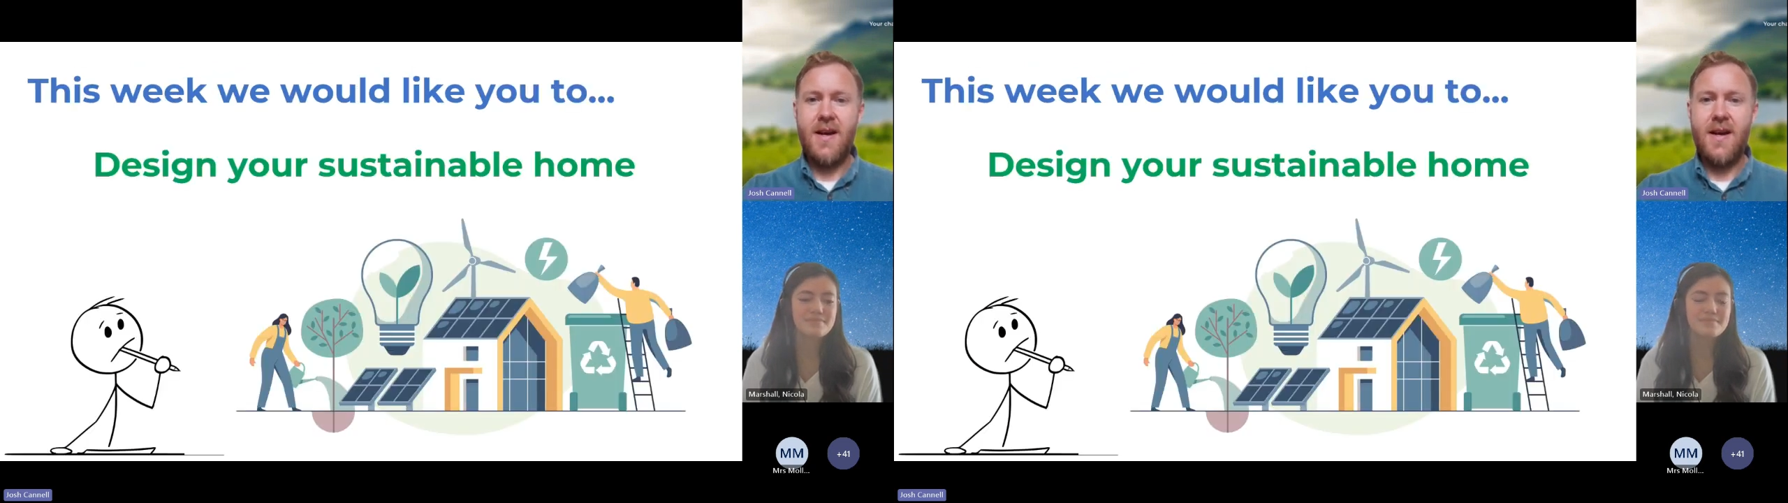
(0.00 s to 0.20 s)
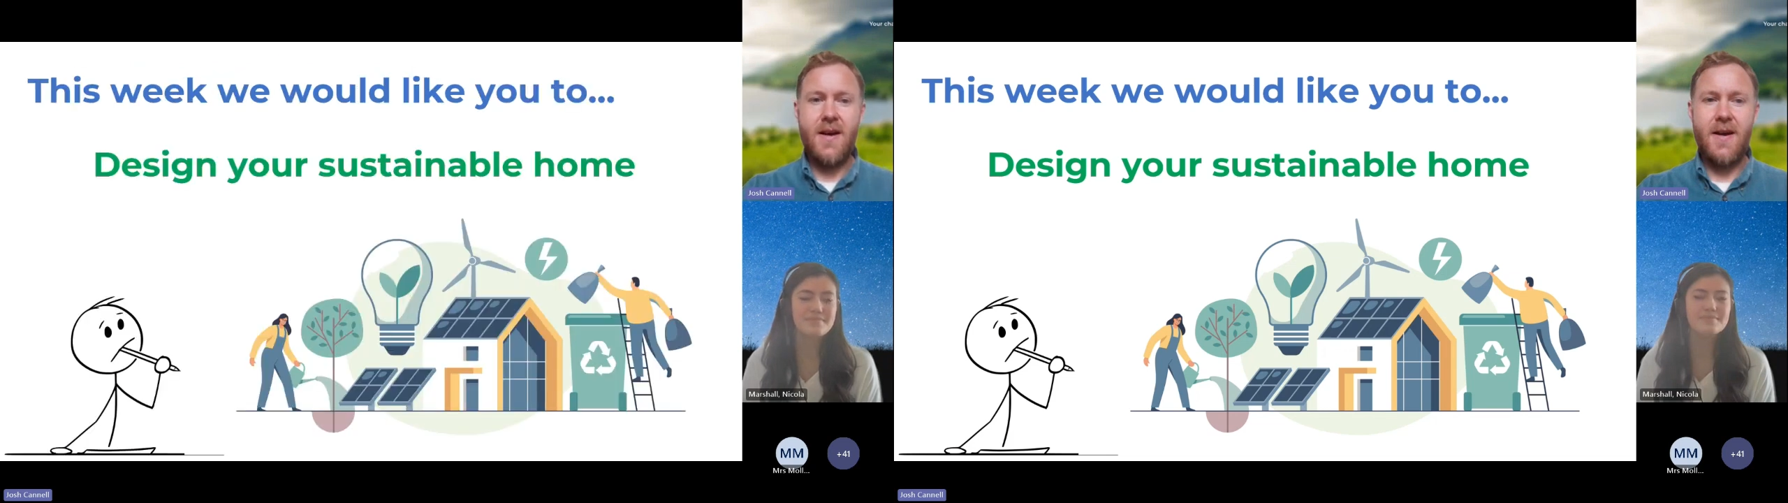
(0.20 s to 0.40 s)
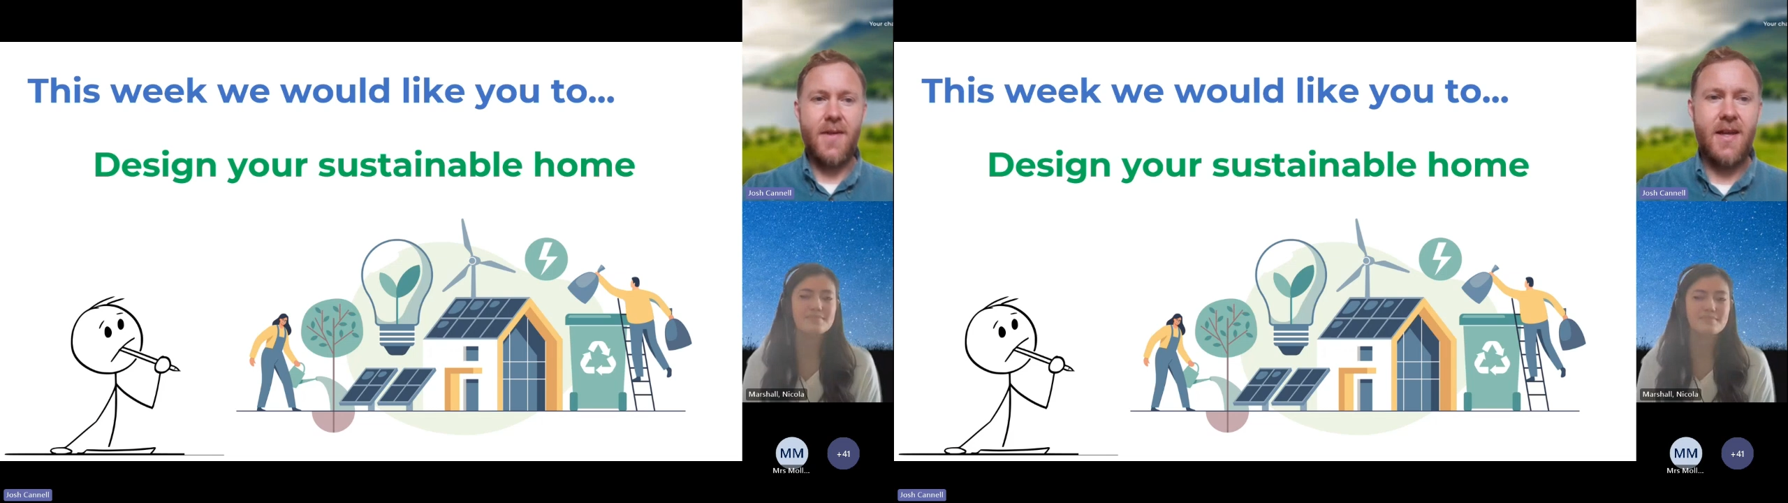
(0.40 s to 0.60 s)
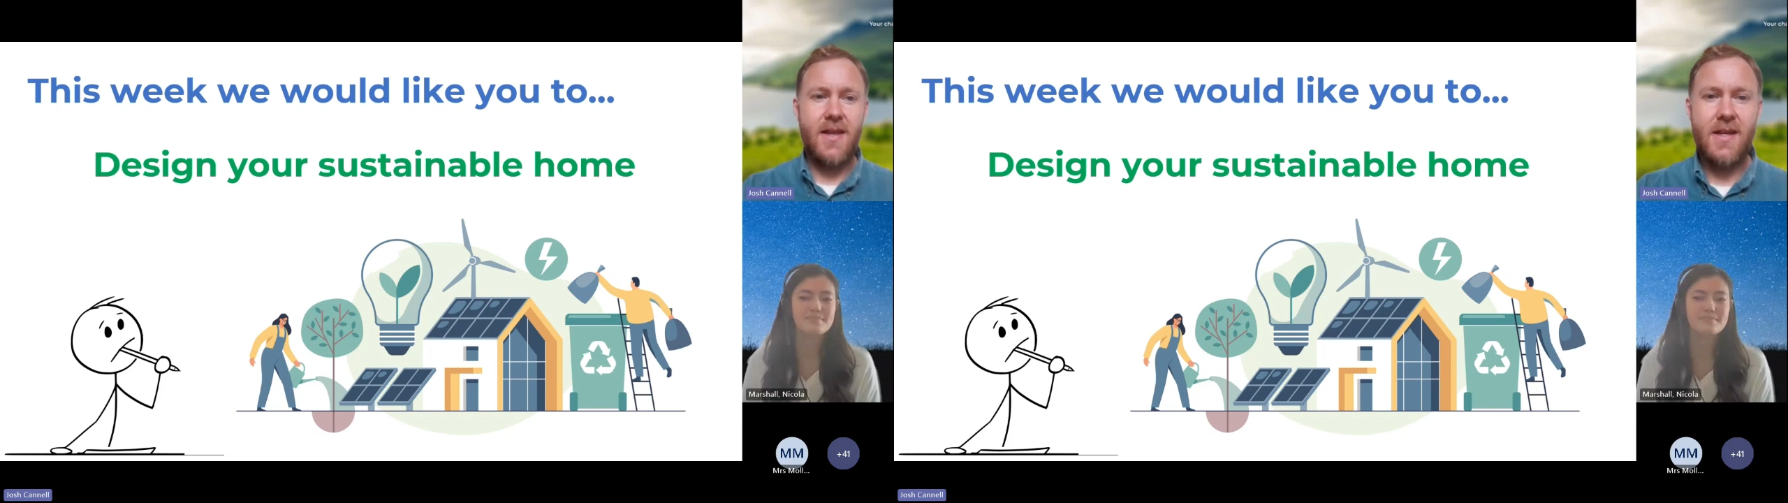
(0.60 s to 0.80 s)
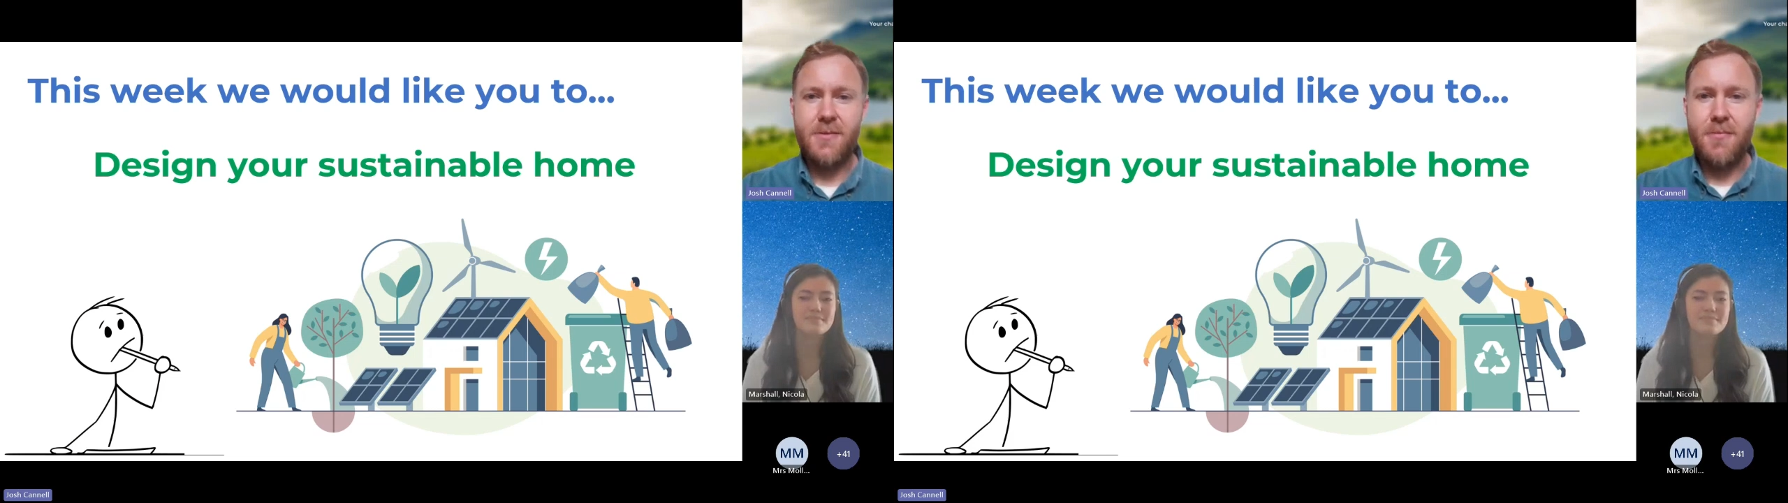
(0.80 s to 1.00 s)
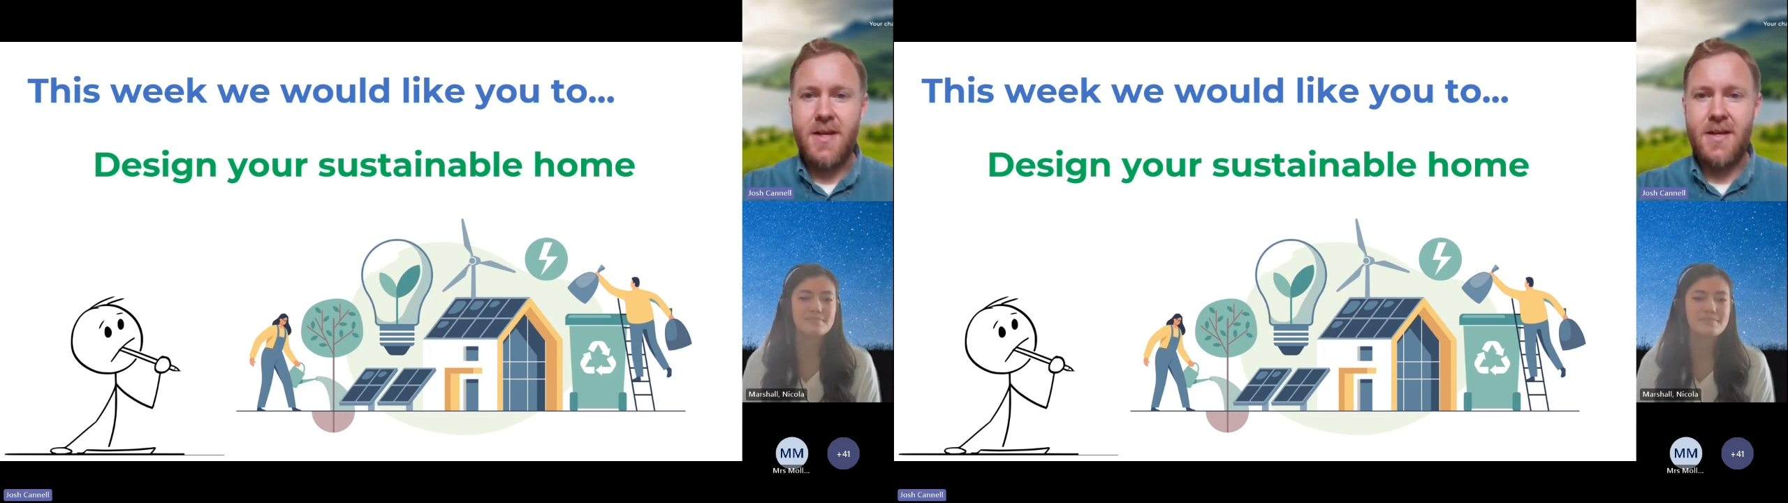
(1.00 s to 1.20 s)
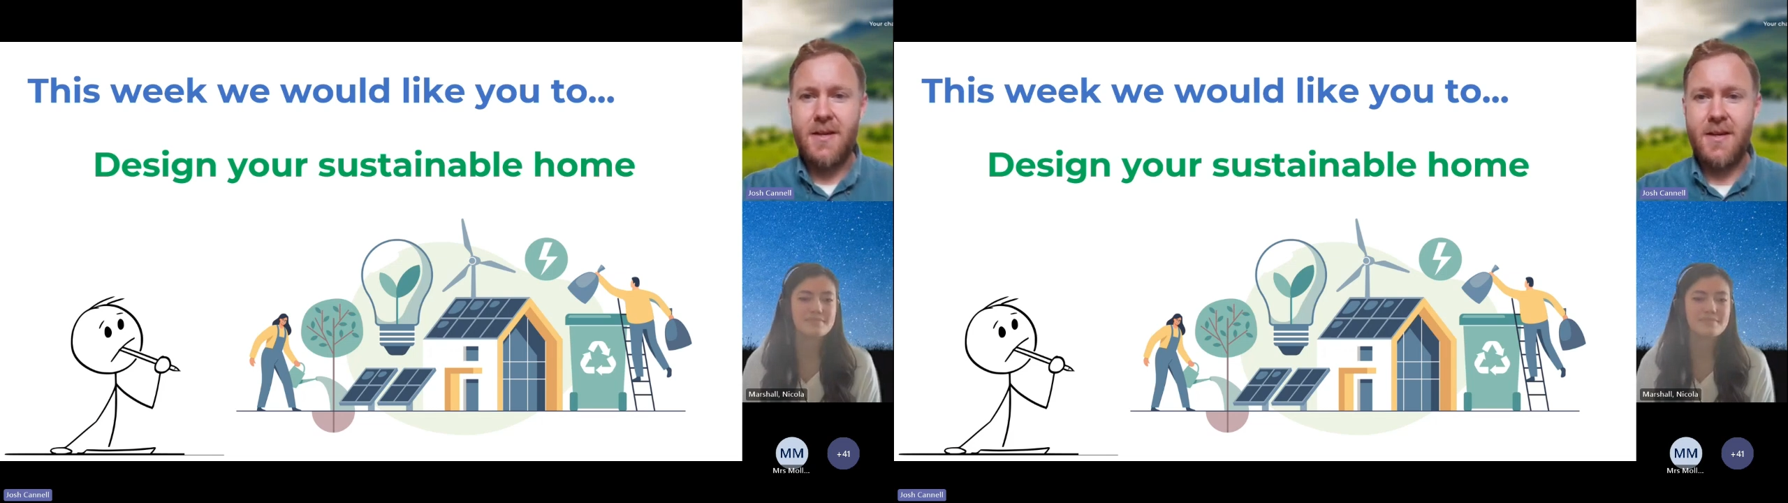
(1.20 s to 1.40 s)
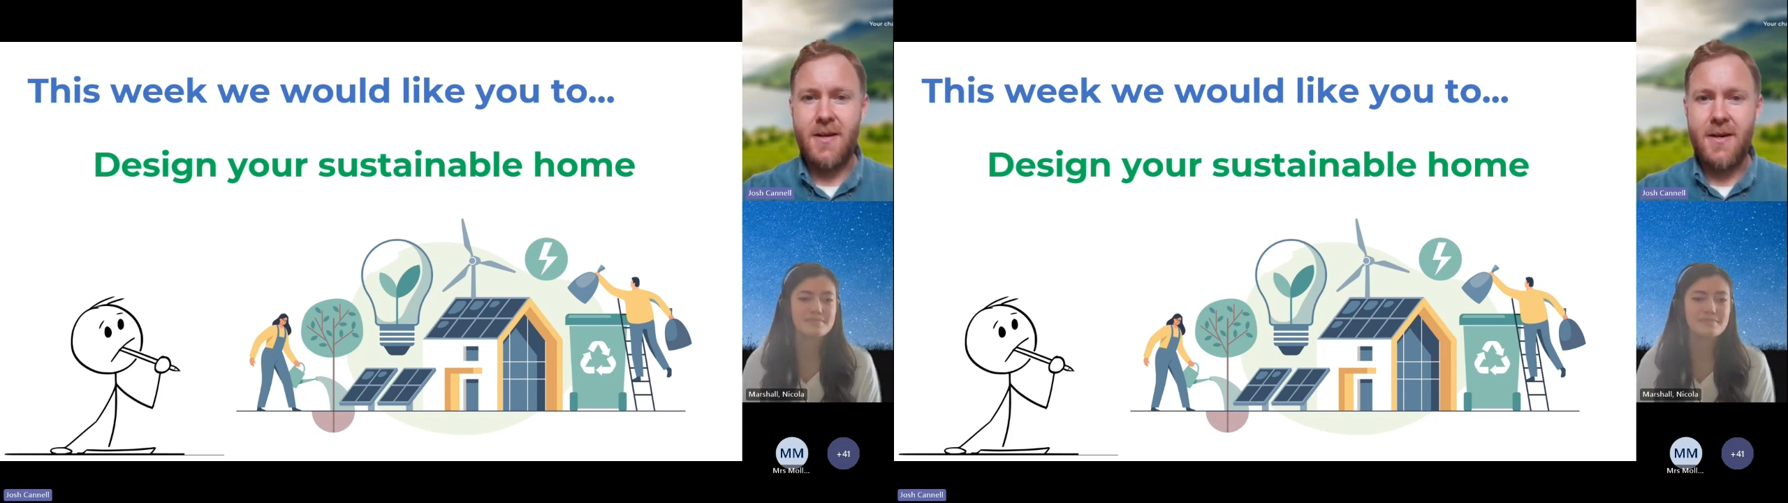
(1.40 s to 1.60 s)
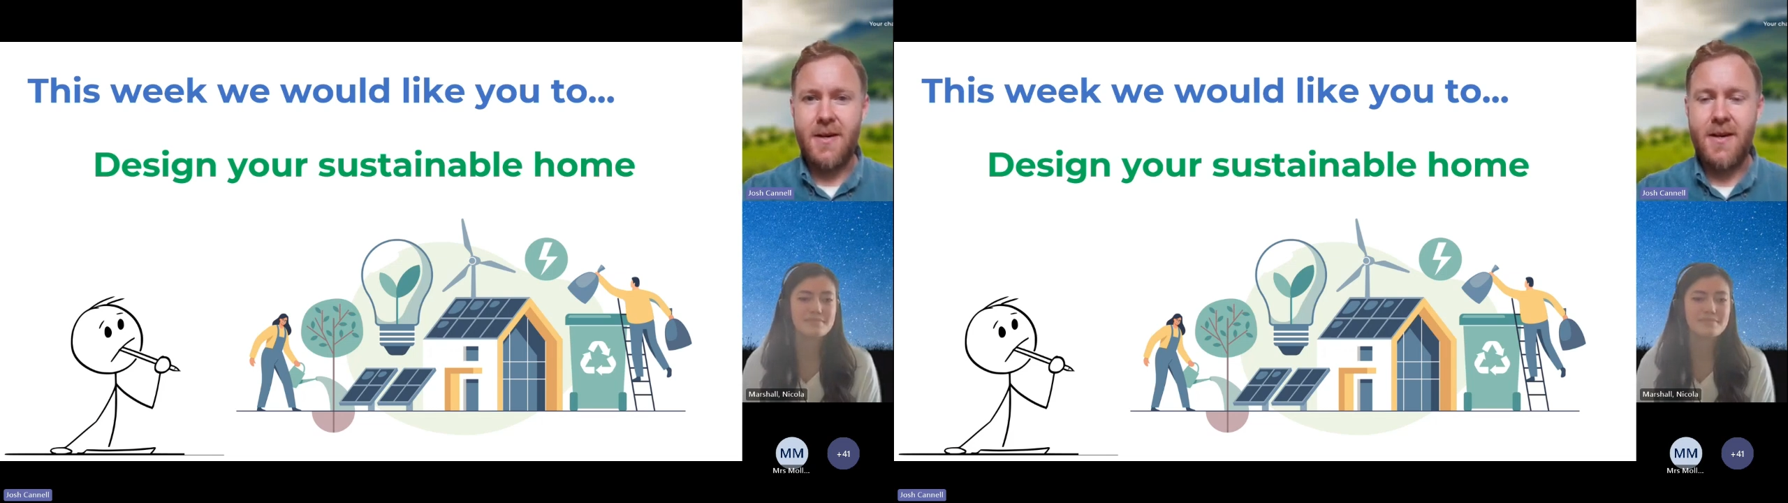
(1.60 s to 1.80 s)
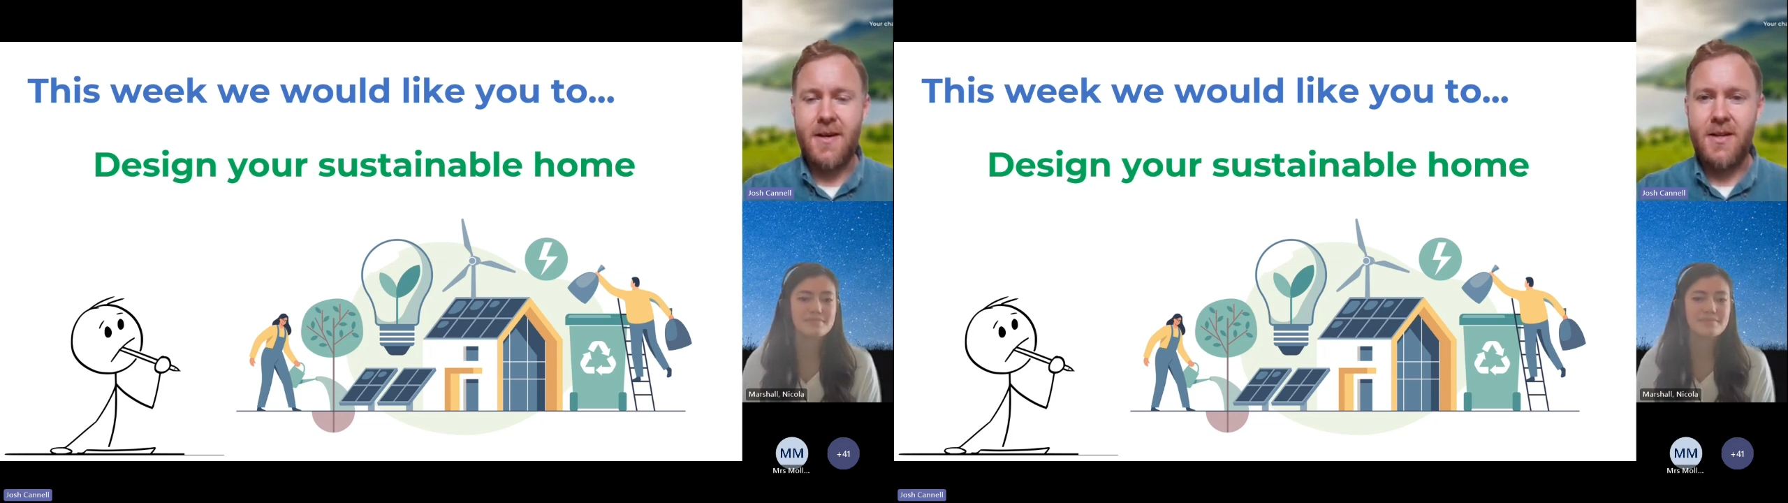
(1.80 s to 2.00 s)
um, that this week
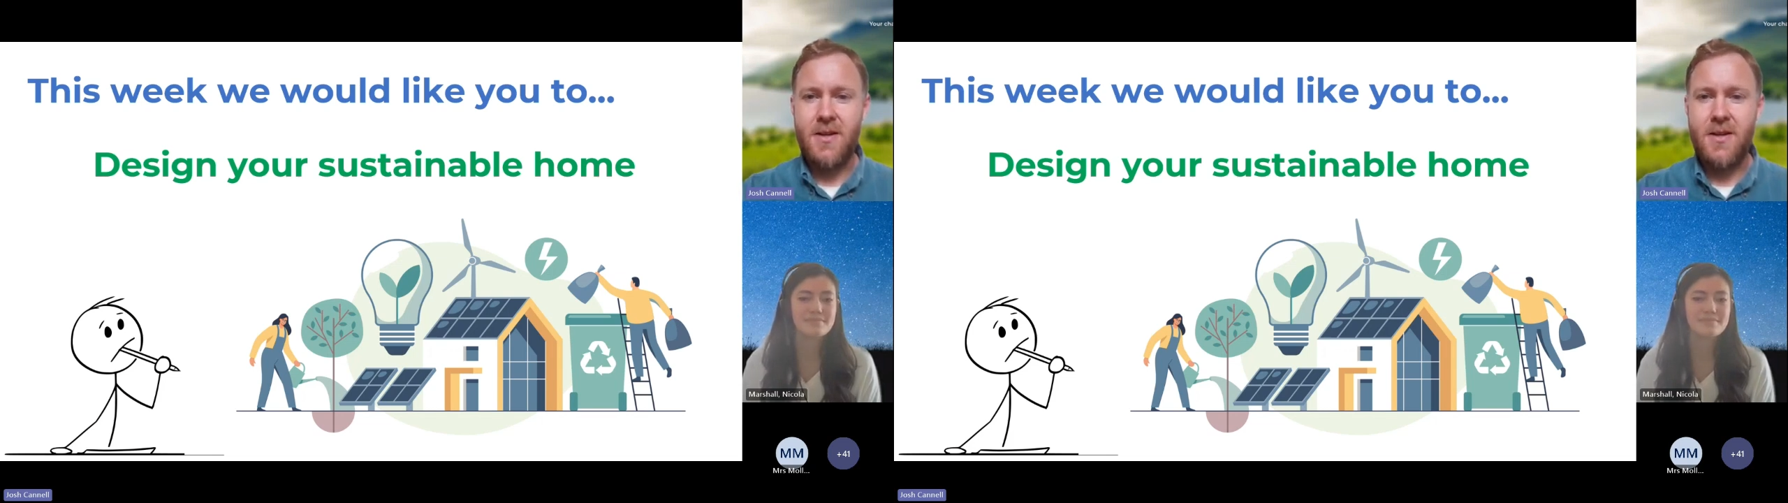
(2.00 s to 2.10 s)
uh,